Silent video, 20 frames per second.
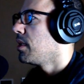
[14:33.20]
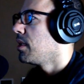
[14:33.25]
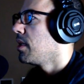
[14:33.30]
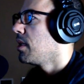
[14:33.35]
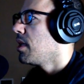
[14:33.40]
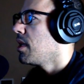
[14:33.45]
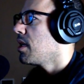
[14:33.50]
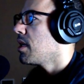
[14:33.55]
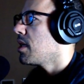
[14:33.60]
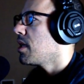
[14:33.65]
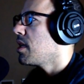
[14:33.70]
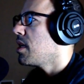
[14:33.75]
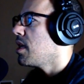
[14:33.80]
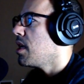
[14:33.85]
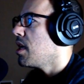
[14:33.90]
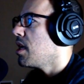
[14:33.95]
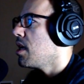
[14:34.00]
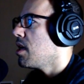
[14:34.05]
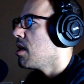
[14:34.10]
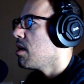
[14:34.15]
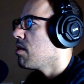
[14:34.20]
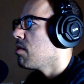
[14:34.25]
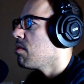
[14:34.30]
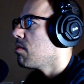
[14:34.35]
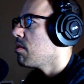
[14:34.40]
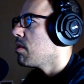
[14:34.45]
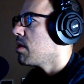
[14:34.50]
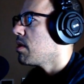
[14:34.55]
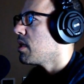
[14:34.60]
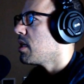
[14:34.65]
Go get
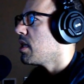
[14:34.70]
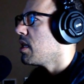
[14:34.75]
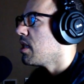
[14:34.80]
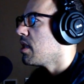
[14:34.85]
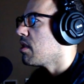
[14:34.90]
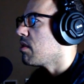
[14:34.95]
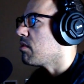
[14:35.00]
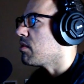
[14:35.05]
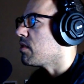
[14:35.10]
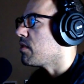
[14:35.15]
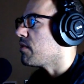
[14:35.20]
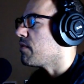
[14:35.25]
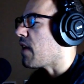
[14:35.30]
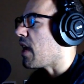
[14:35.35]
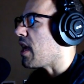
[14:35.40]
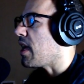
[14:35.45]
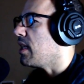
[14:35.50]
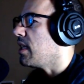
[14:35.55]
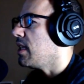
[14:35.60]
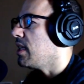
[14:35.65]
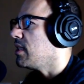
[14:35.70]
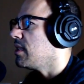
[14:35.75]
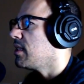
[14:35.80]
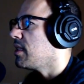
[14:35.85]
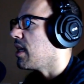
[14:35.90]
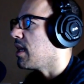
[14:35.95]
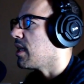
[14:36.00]
those vile insects.